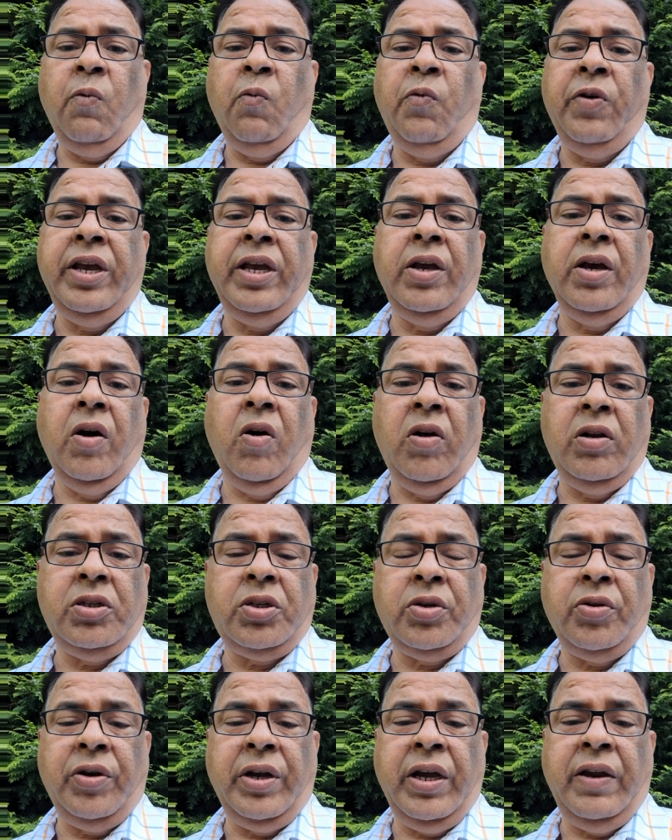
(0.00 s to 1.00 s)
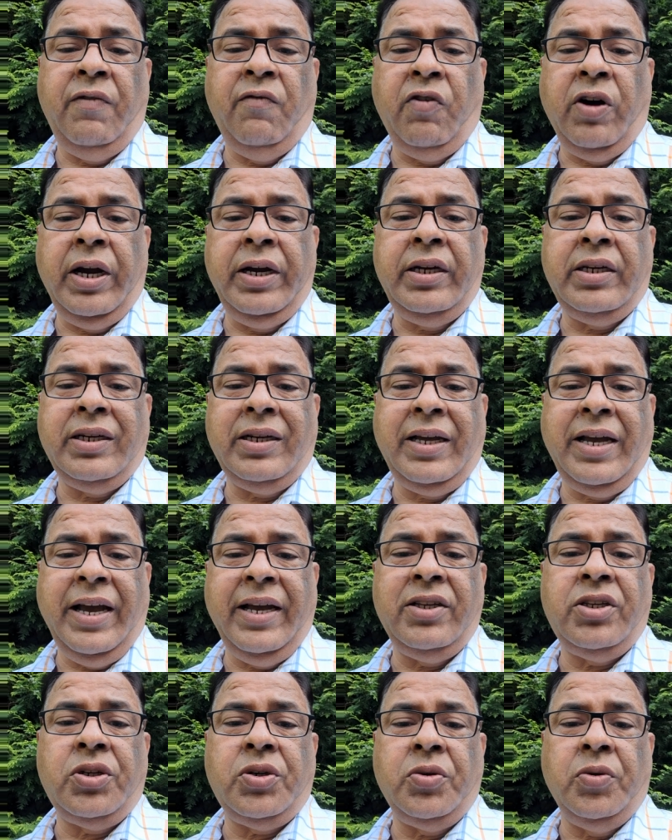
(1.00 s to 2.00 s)
We also invite
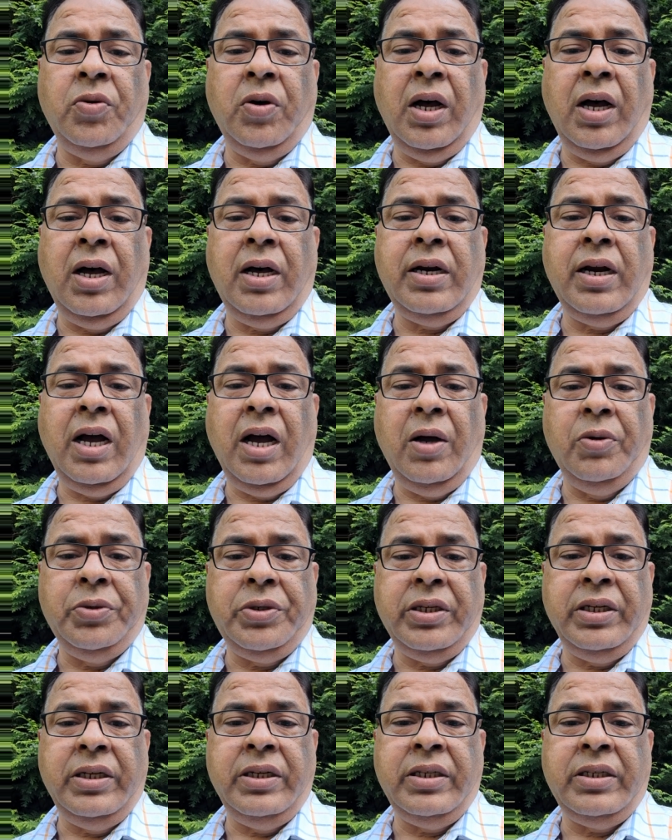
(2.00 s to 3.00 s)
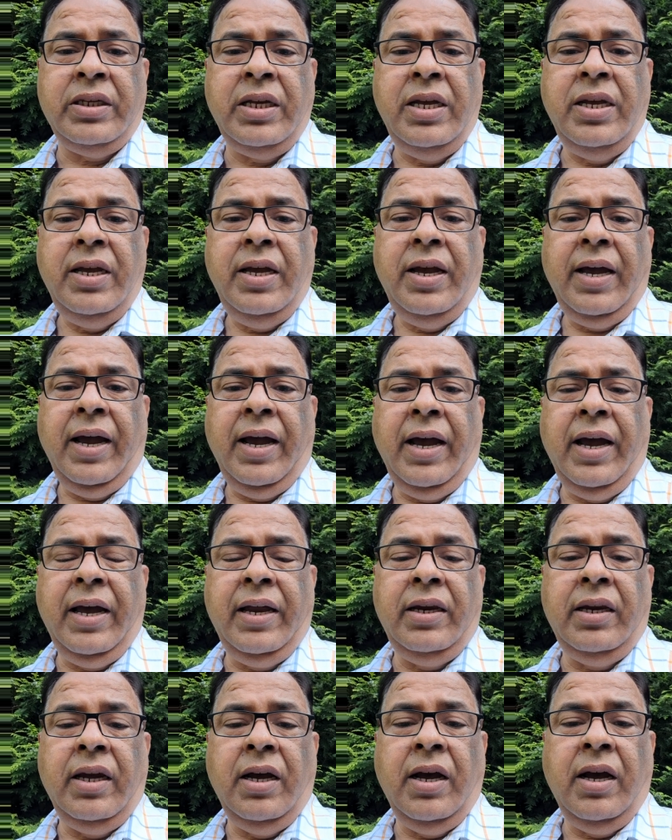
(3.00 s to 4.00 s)
guests to our houses,
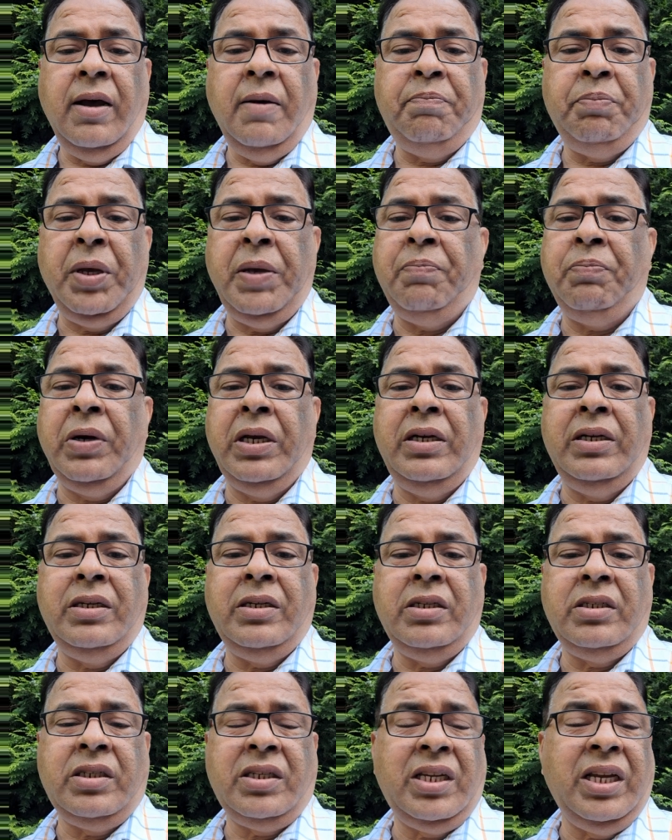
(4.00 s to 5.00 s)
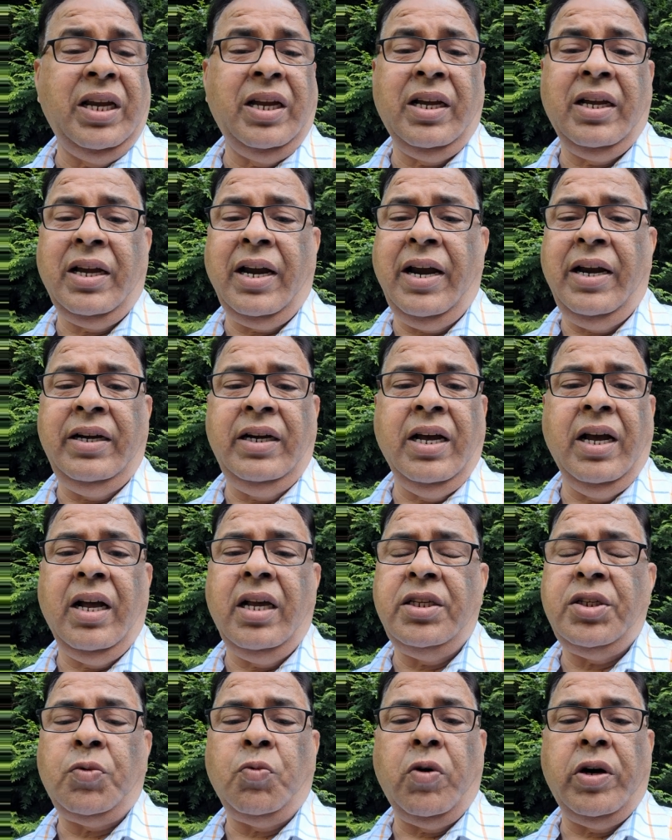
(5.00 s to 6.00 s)
and people sing and
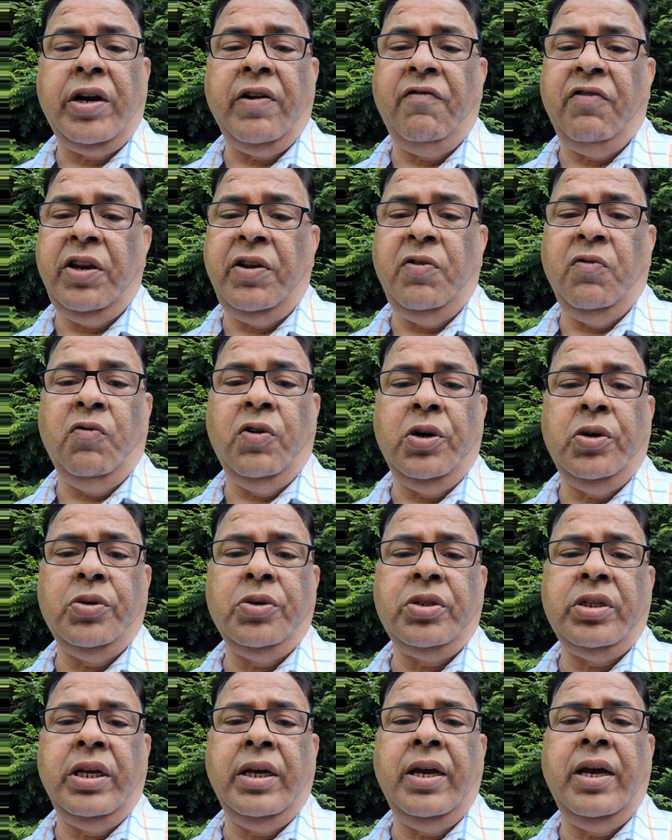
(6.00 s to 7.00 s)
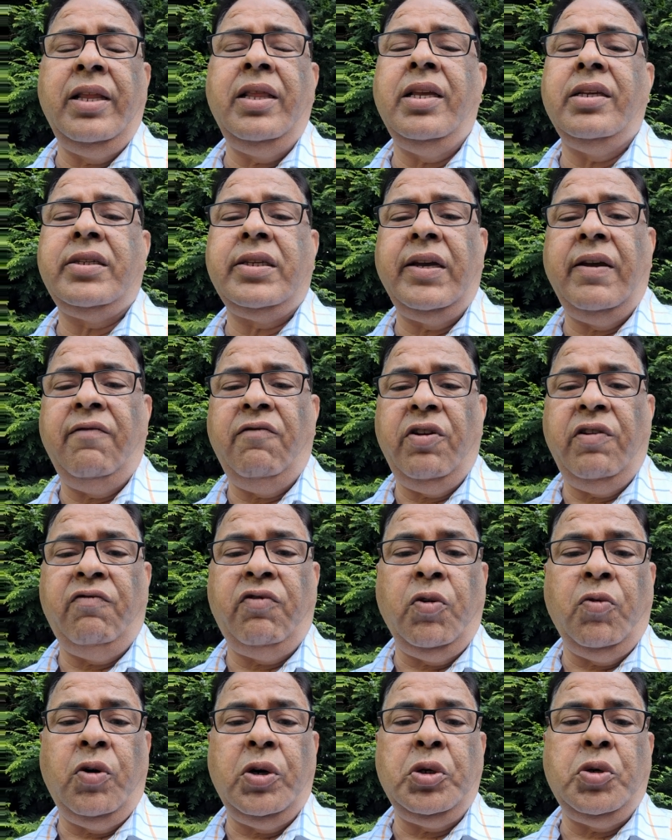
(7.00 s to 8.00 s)
dance, whatever you want to say. In the same way, if
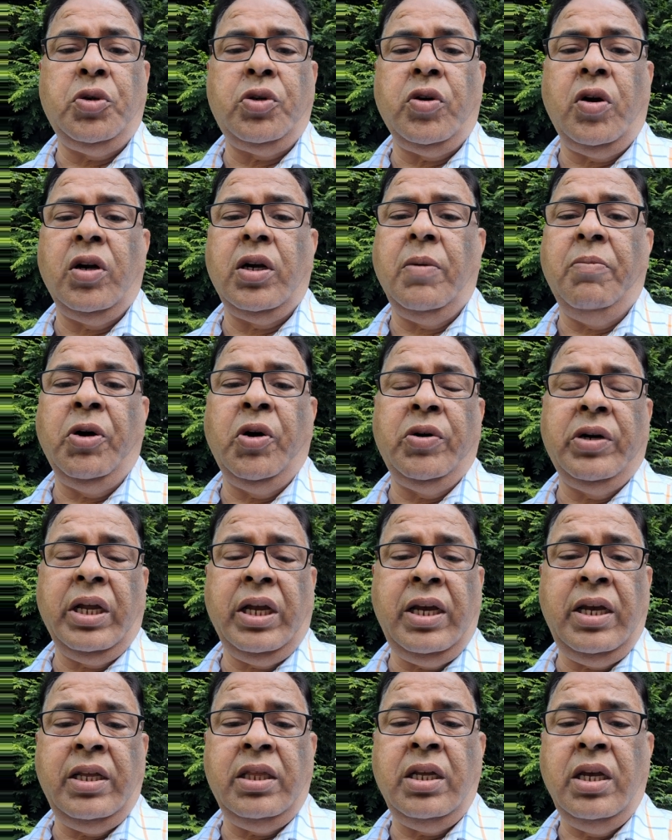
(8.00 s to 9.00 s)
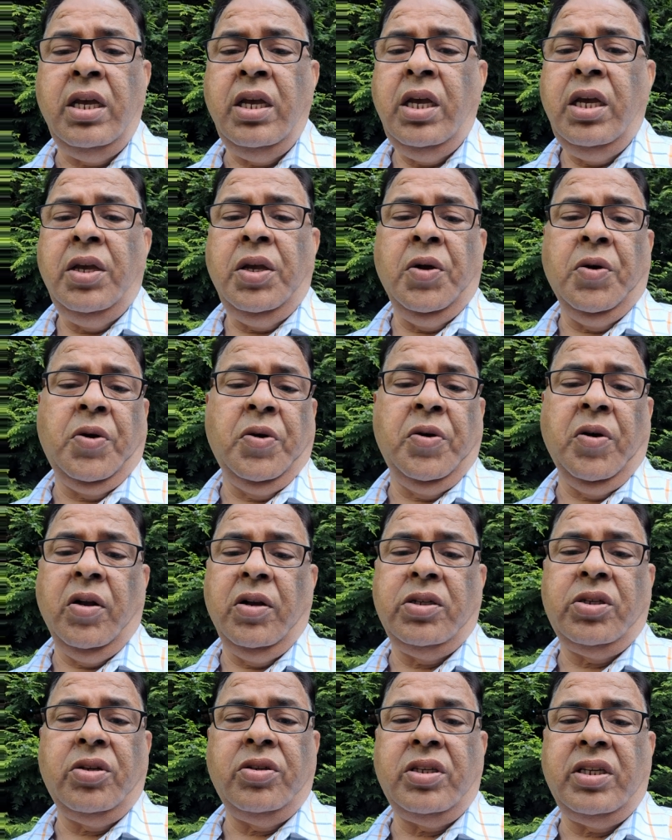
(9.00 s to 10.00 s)
you want to talk about Eid, you could
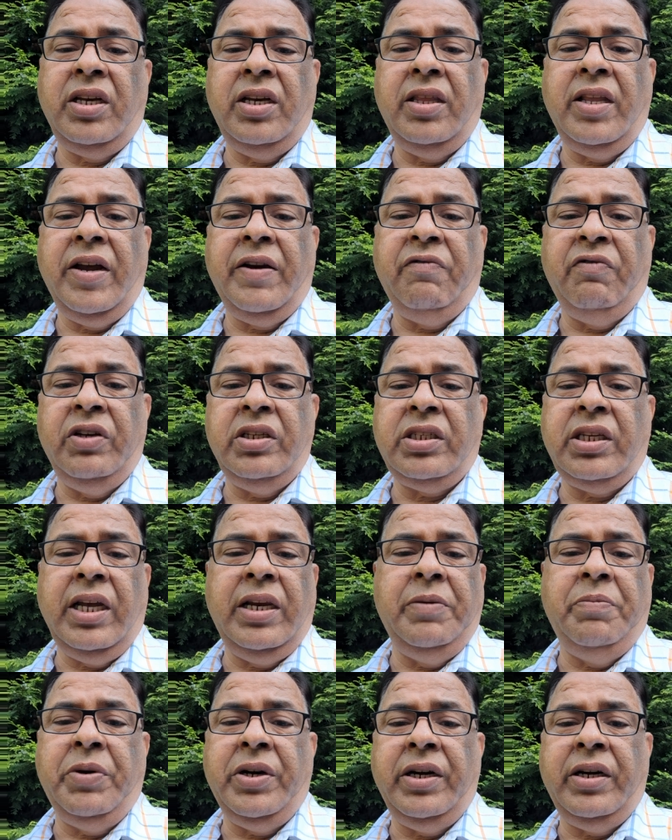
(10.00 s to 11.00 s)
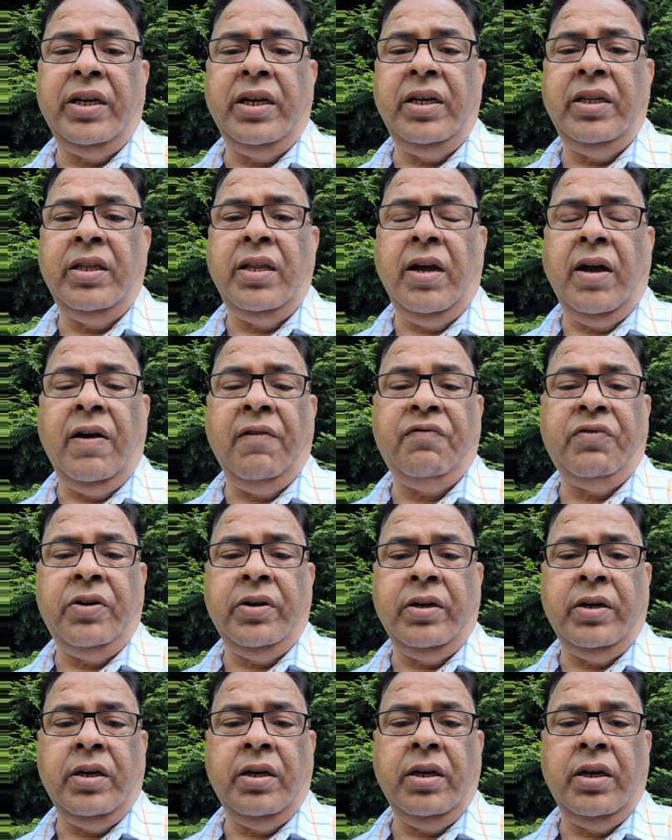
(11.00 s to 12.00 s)
also say that we celebrate Eid
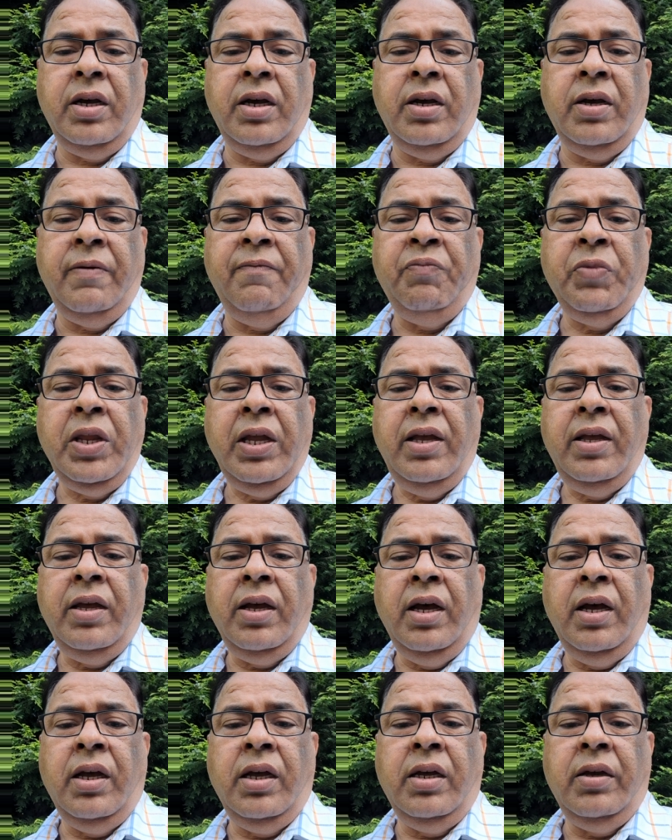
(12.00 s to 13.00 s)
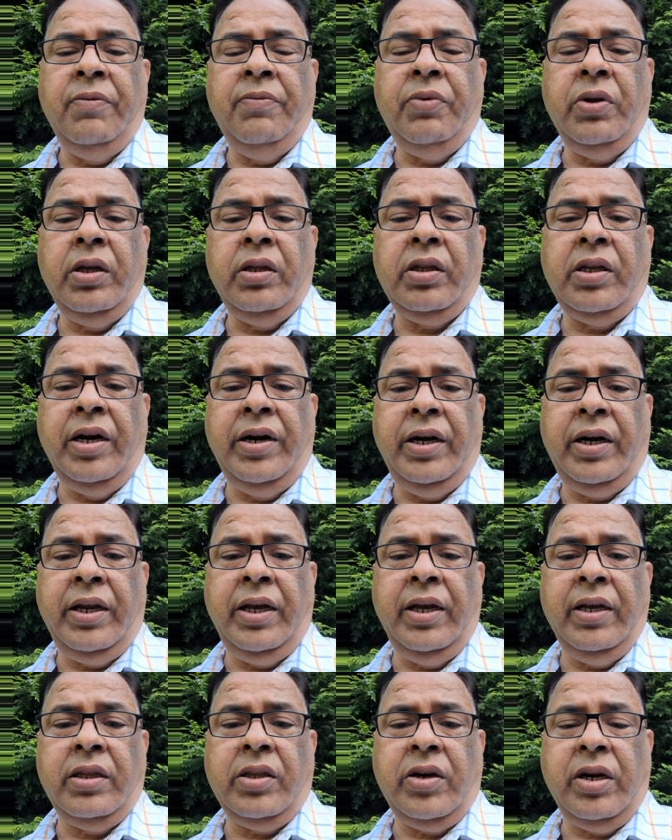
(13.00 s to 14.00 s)
after
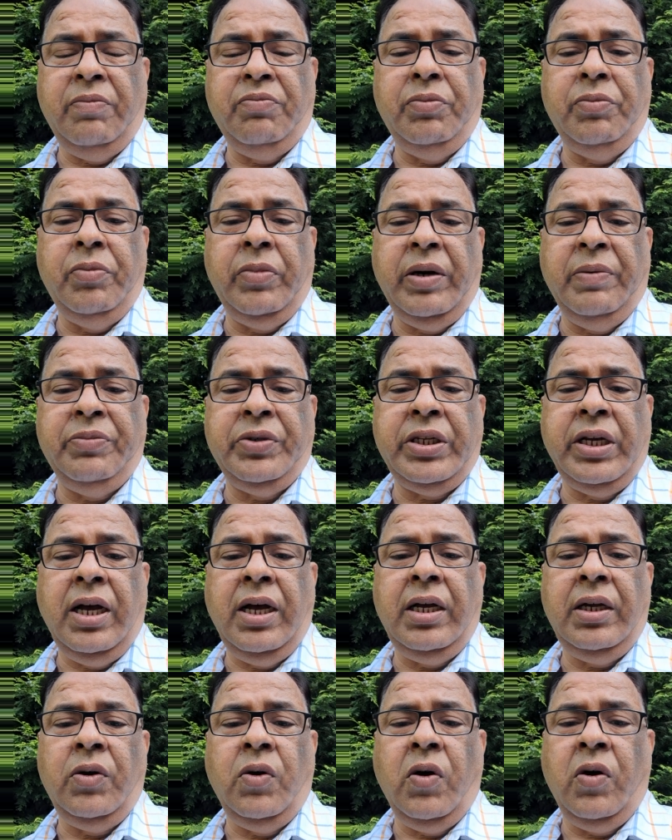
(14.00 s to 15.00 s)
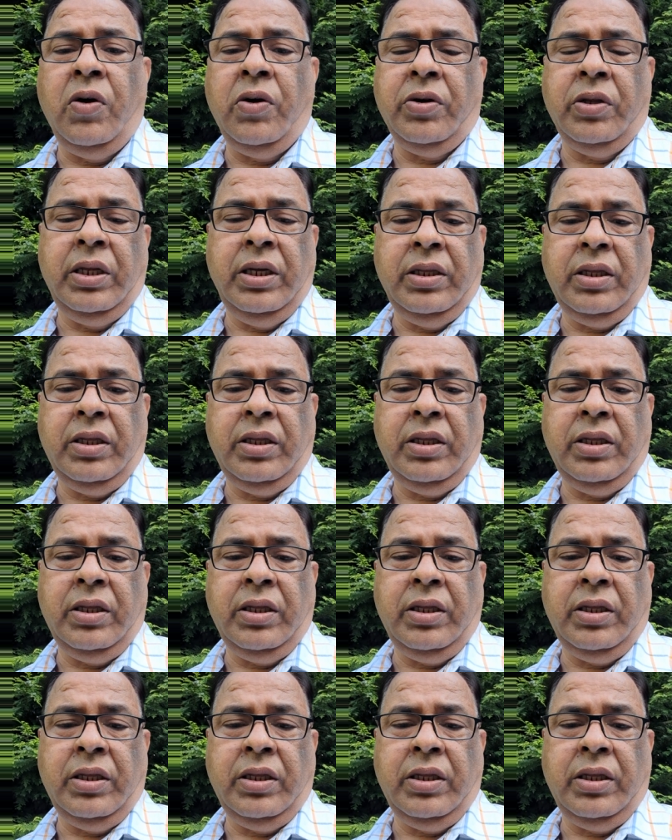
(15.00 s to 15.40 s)
30th Ramzan, or the